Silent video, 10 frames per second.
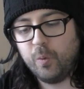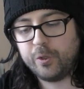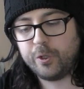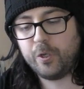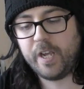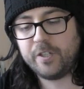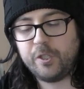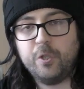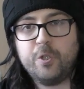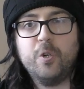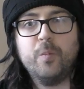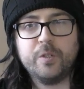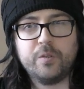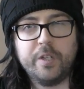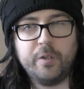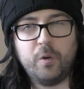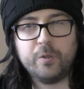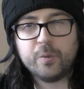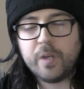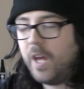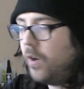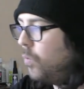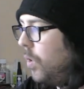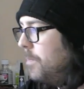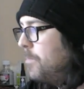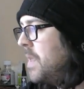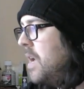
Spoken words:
War Dog Executioner, which is like your autocannon one.